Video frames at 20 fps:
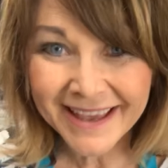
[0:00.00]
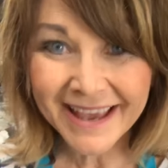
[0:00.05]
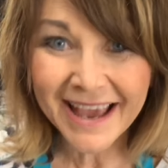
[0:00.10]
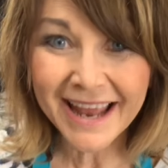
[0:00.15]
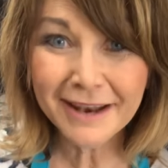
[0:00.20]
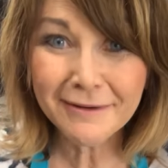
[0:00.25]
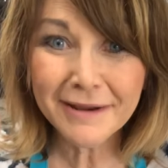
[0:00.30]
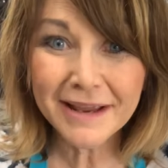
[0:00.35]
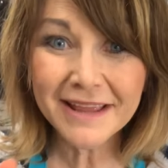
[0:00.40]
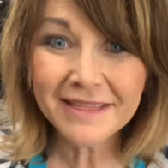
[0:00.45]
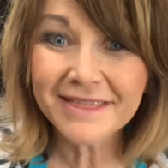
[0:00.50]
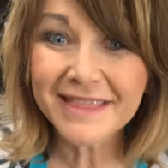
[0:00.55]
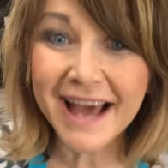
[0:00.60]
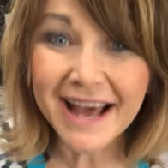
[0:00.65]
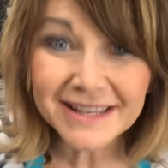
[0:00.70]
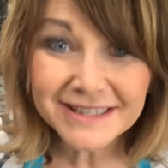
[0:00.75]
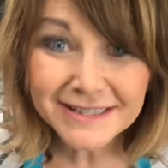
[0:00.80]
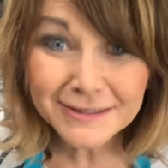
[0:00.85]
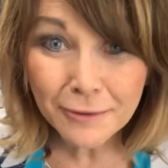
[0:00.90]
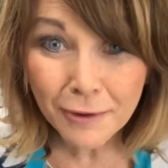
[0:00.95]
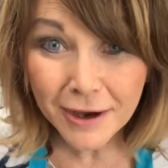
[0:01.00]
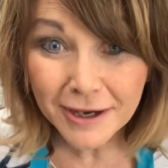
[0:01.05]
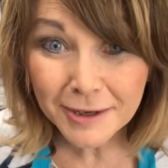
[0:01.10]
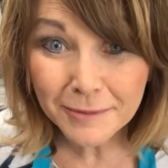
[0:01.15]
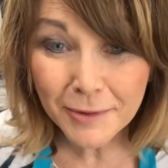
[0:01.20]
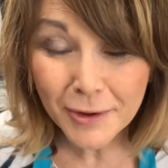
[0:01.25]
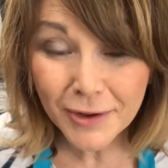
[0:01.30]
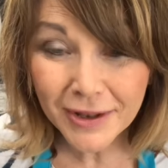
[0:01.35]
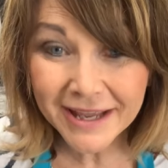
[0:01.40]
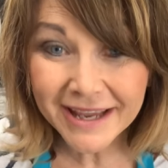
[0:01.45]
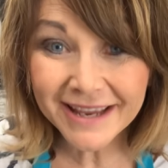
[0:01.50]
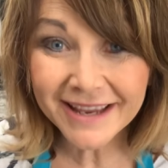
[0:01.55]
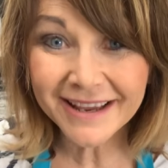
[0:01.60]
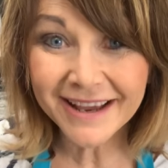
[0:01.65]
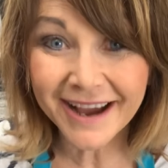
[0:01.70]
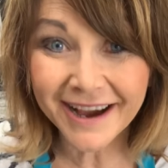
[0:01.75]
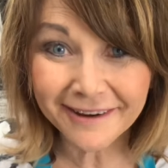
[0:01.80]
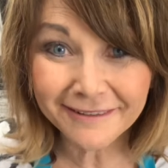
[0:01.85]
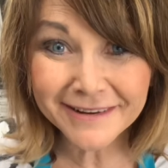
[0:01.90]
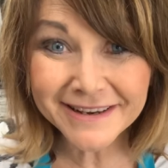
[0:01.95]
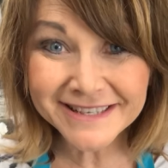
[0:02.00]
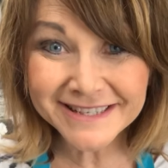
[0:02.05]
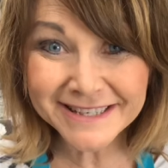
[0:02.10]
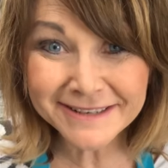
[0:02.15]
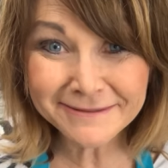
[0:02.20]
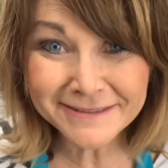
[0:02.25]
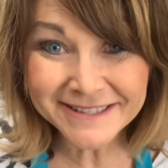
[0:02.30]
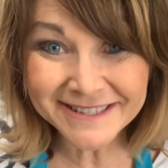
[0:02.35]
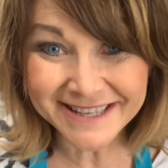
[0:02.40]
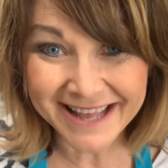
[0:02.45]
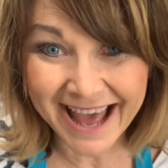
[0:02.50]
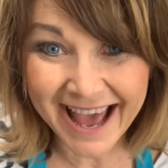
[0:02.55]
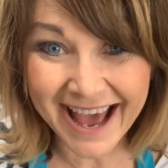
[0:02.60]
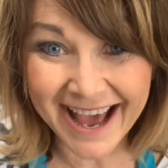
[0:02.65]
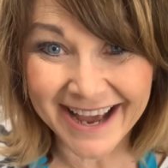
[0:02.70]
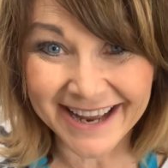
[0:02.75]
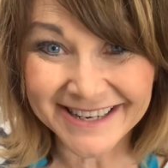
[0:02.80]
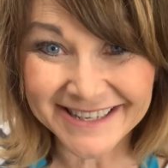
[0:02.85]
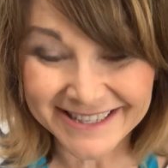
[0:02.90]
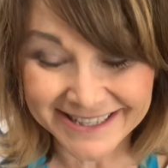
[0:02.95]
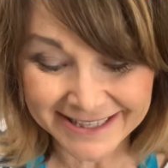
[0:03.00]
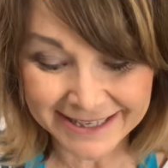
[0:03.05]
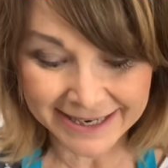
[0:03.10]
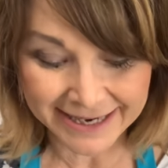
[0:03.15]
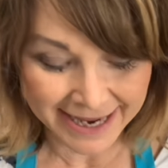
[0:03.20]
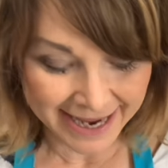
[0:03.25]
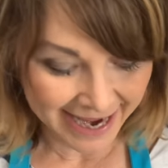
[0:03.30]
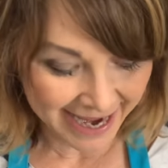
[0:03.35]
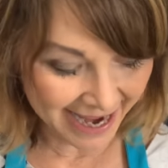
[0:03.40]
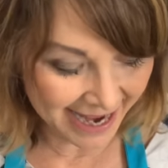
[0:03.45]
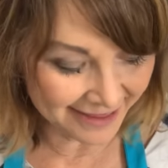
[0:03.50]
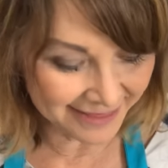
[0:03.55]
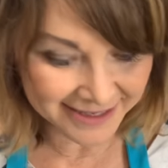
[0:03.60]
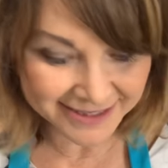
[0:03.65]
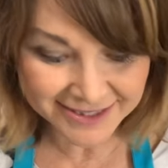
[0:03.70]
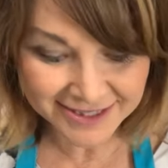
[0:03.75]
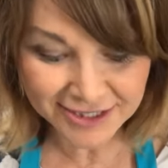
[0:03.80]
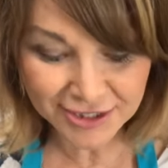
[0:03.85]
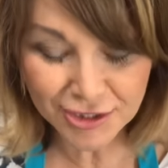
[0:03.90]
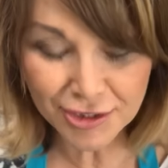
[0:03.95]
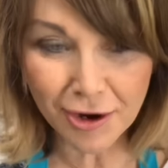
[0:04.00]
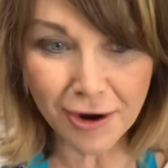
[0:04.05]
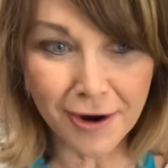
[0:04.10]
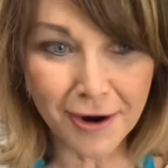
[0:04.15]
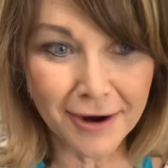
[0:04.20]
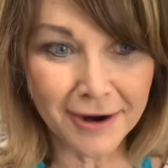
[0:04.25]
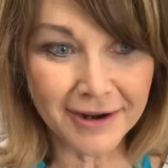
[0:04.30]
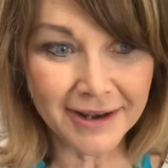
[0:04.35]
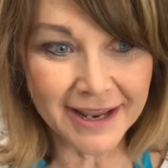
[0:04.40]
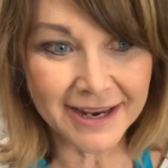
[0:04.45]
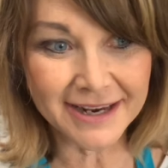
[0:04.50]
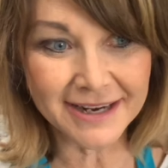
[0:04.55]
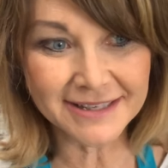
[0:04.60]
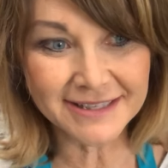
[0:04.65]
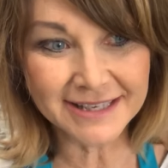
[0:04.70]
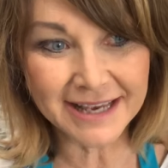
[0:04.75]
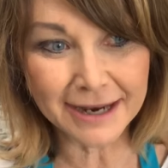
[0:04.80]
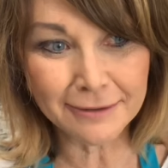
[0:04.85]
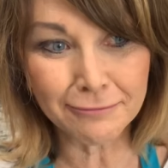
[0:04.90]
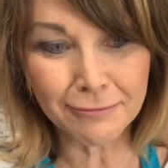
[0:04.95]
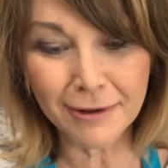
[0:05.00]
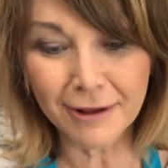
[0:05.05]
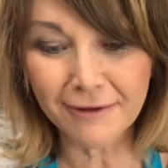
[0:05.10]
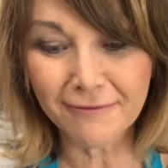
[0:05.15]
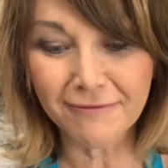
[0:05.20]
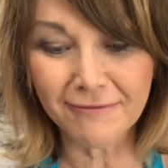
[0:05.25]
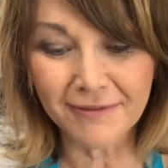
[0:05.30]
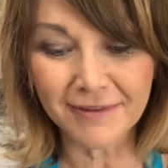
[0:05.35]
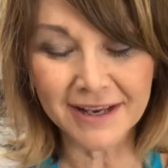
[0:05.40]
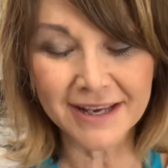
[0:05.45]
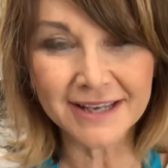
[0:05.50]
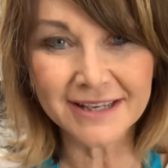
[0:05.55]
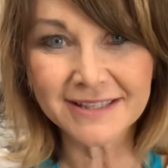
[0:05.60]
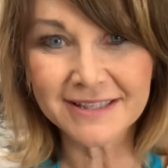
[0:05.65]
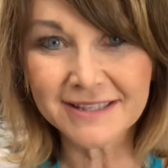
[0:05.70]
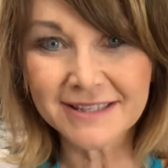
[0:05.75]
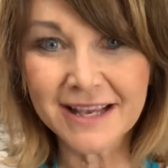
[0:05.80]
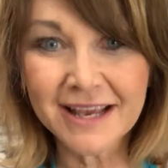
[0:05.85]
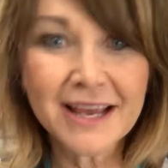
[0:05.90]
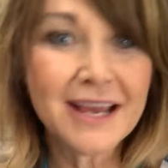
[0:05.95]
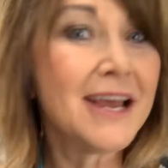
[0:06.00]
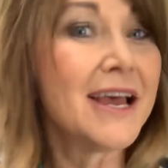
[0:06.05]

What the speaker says: Anyway, that's guacamole. How easy was that? And this jar, like I said, is